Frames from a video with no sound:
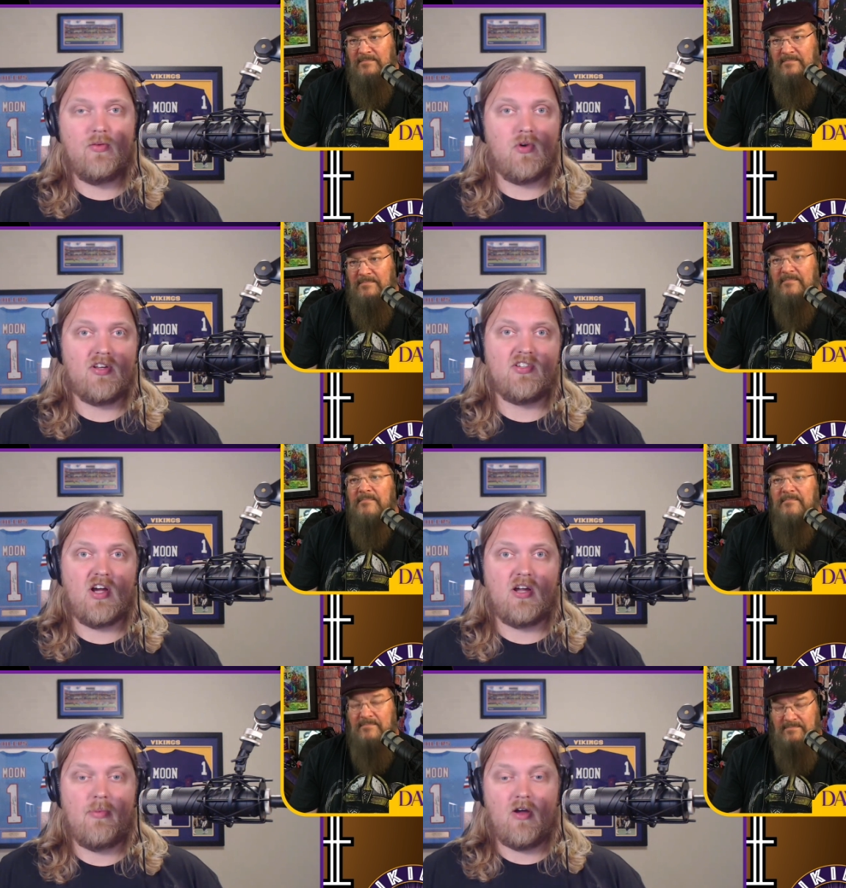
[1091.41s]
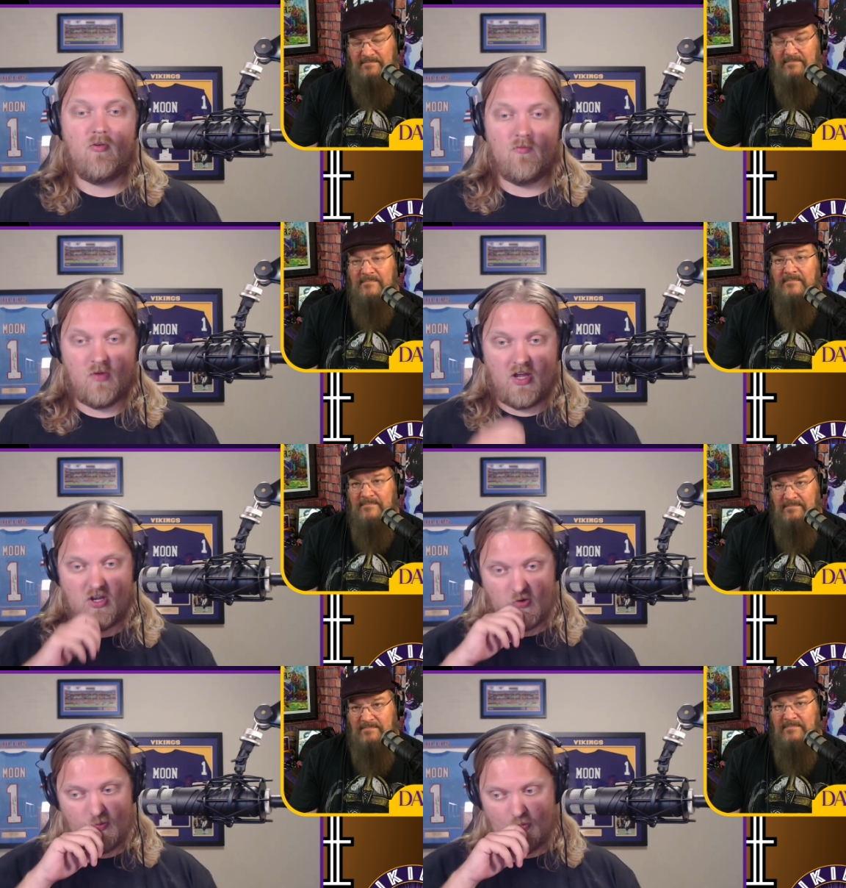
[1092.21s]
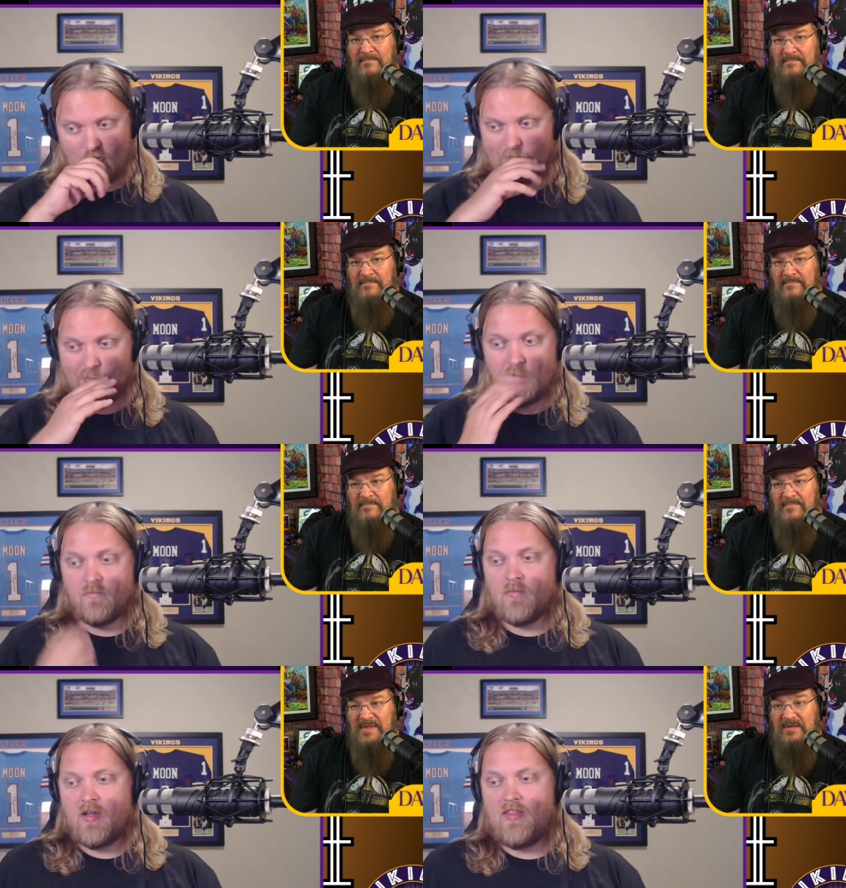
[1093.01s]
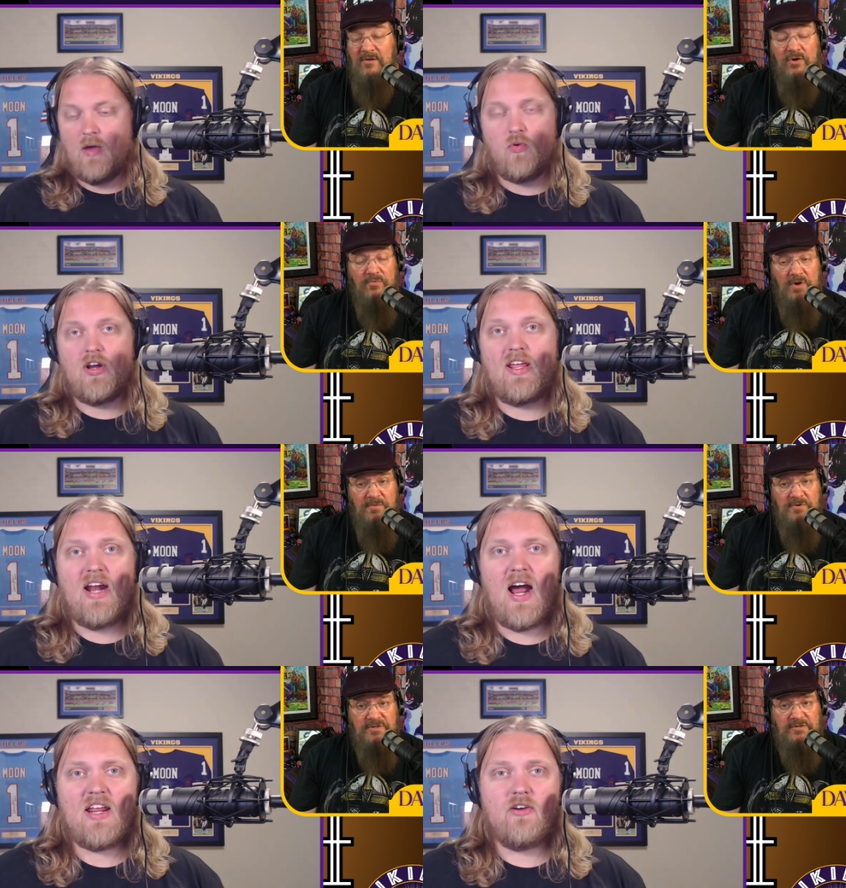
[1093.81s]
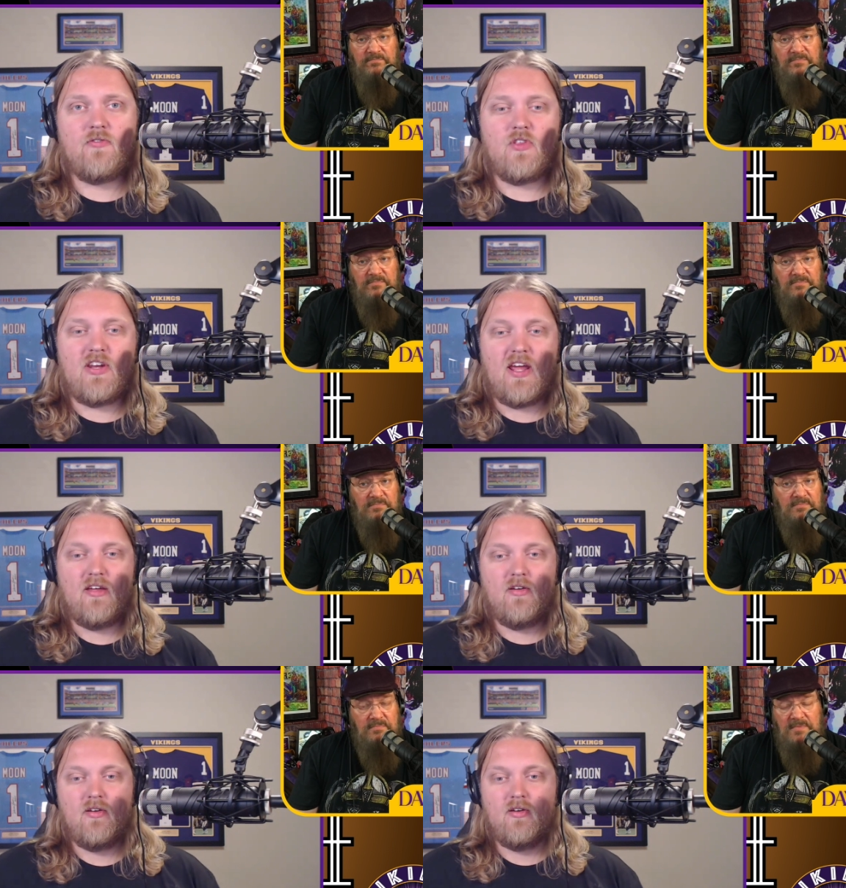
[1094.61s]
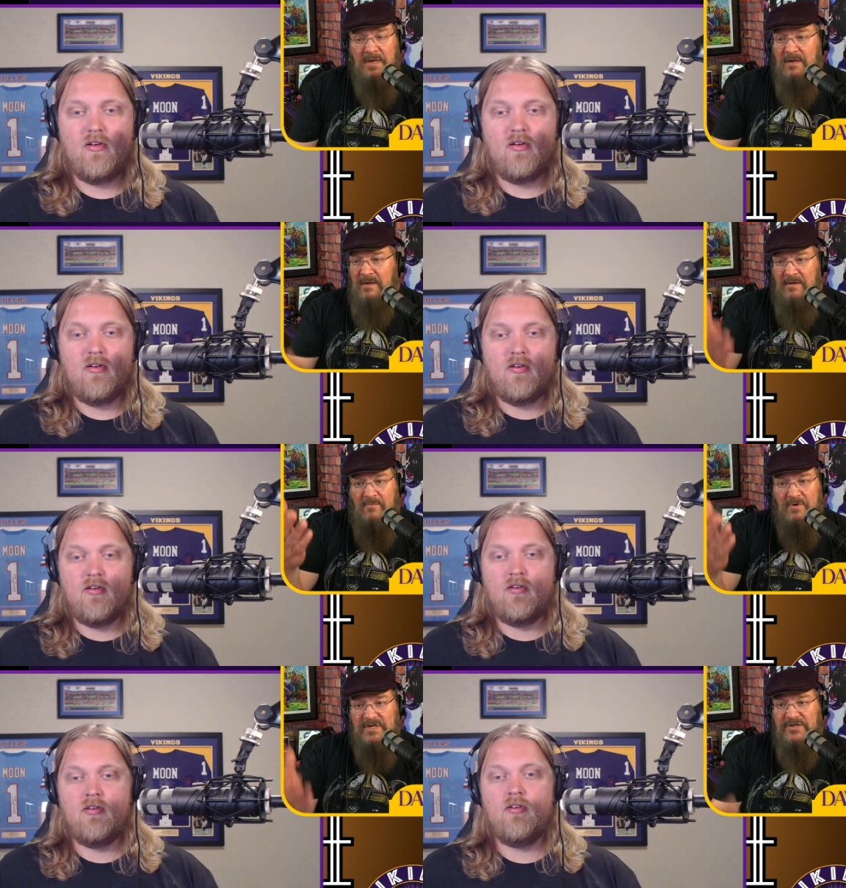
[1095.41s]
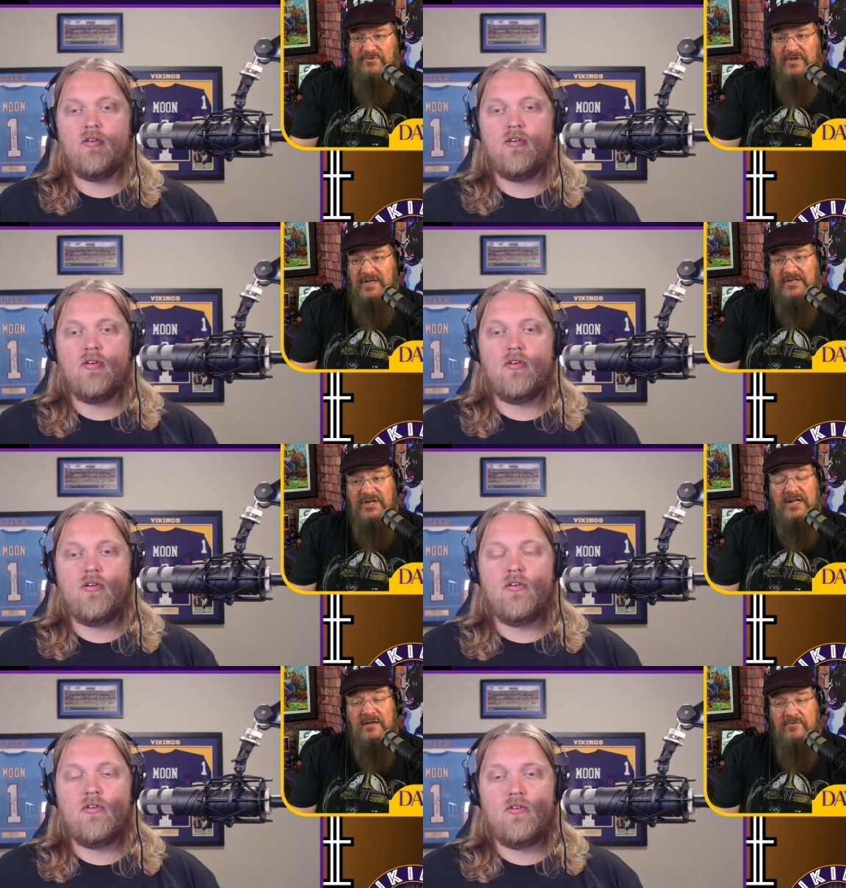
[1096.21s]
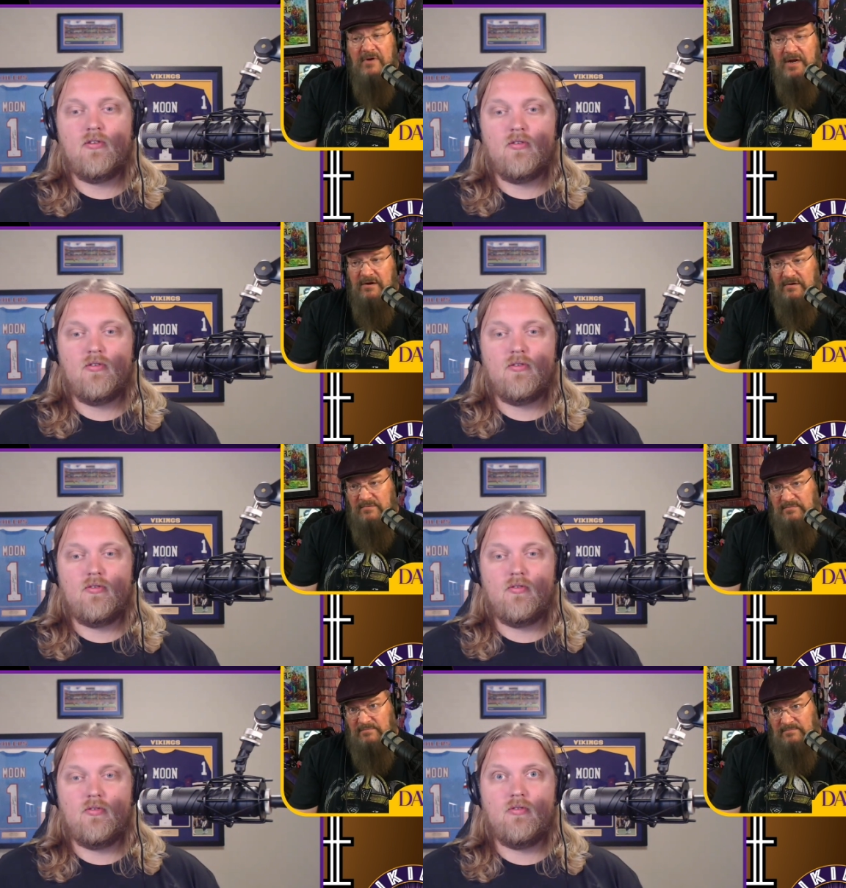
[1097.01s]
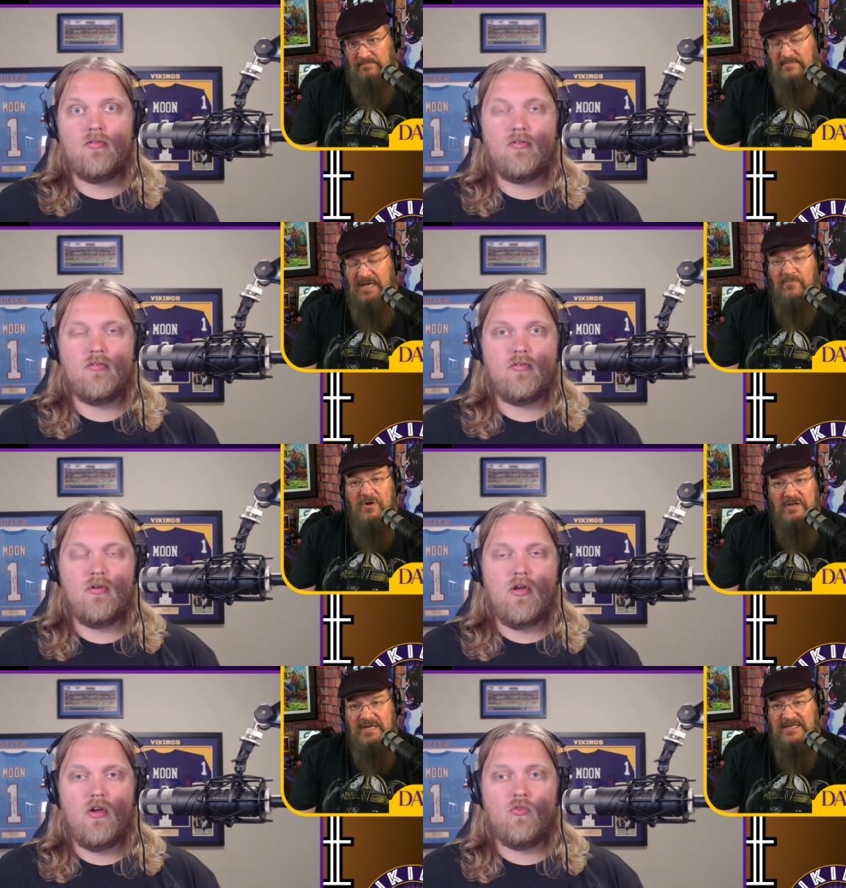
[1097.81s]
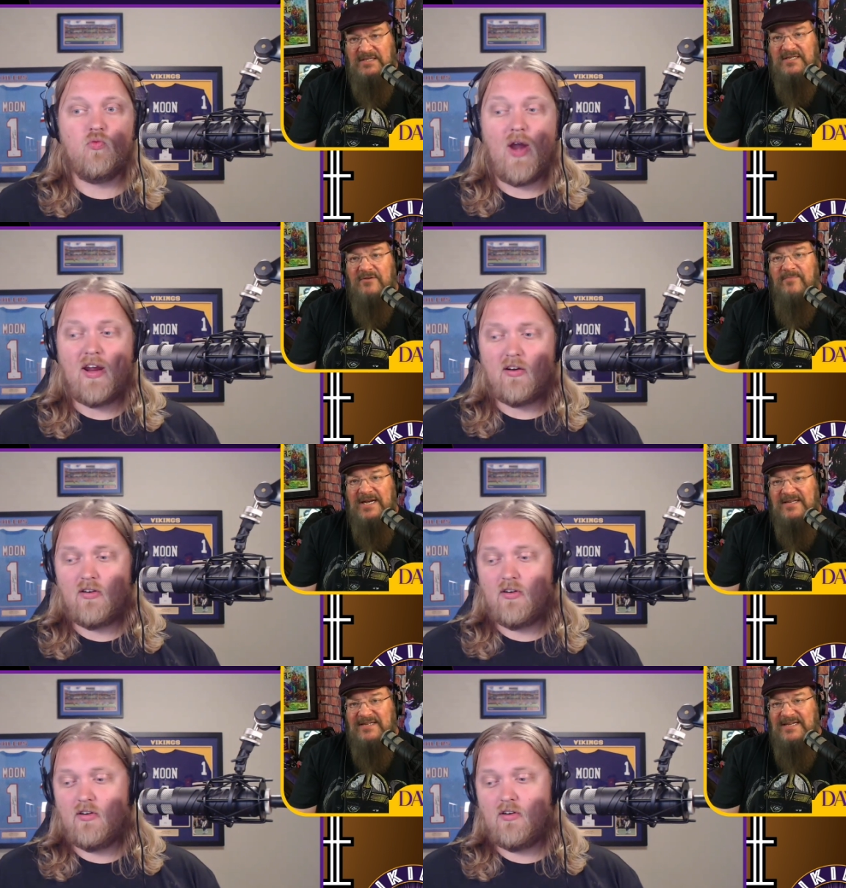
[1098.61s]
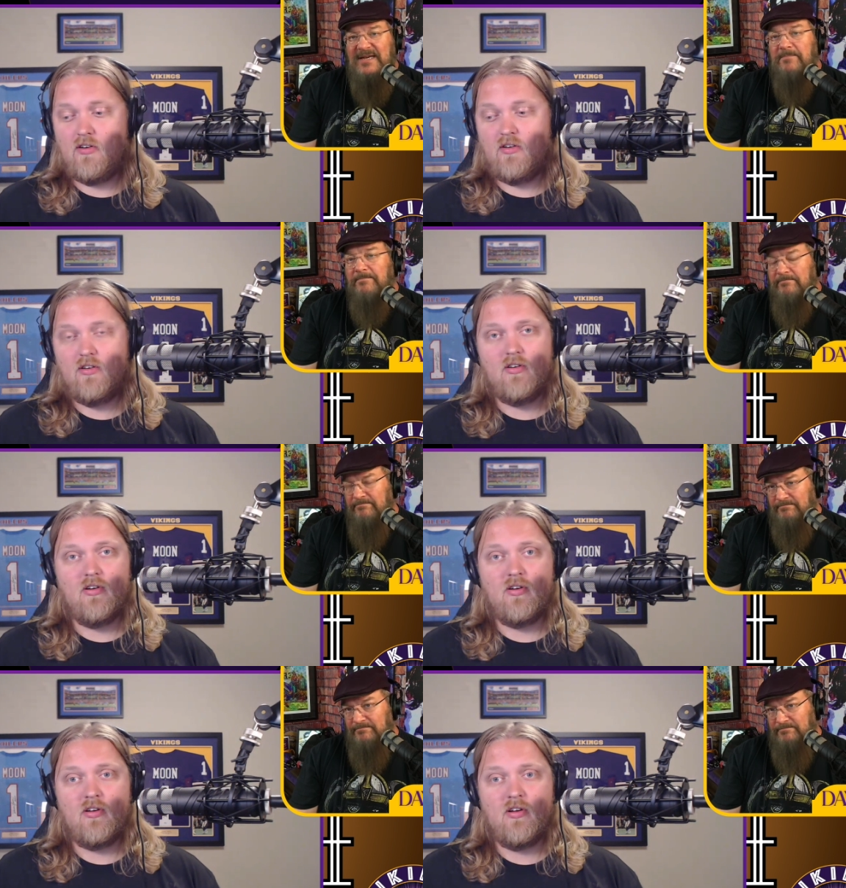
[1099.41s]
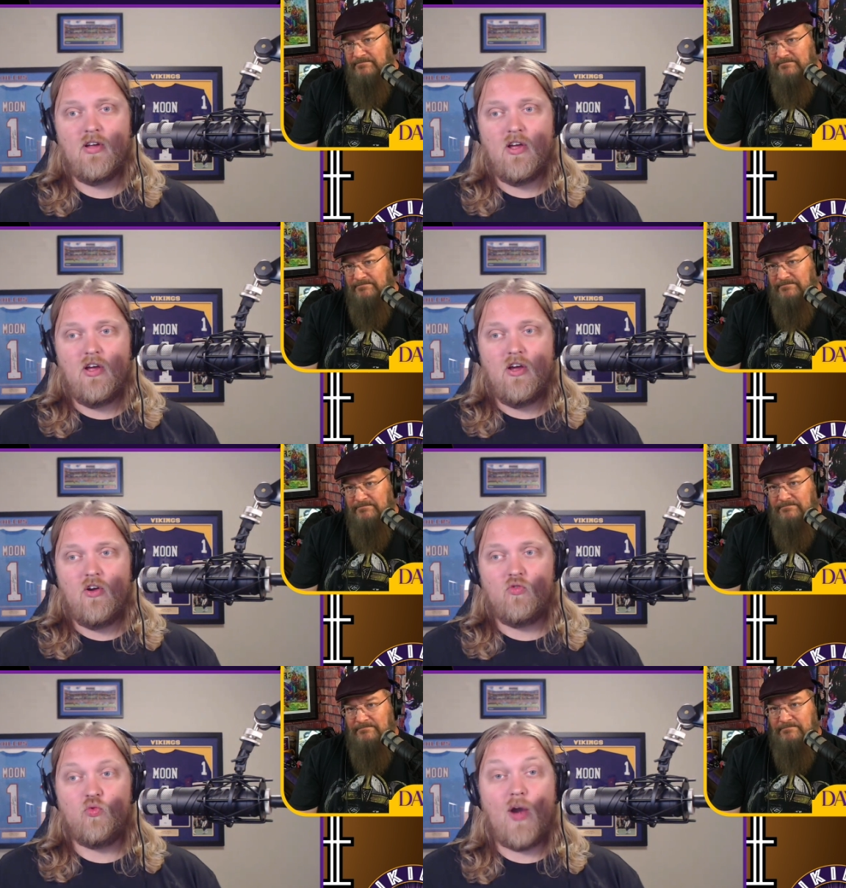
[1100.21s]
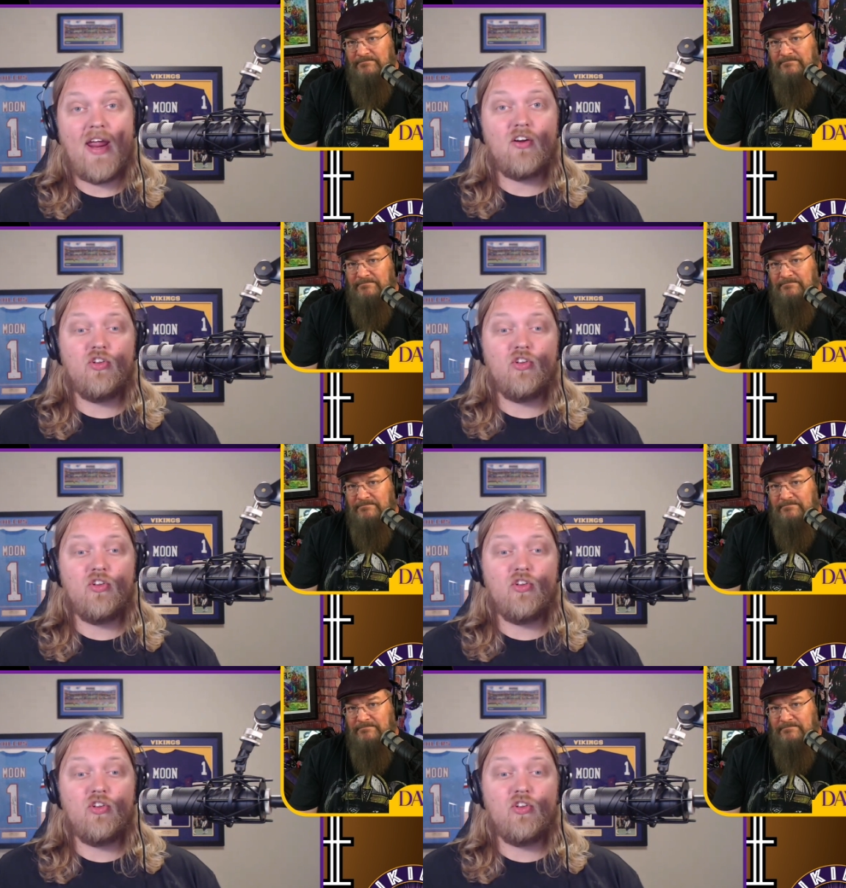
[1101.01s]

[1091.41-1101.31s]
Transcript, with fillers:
Speaker 1: want to talk about and then we're going to get out of here.
Speaker 2: What did you think of Jalen Reagor? And will he Reagor? still make the team?
Speaker 1: Reagor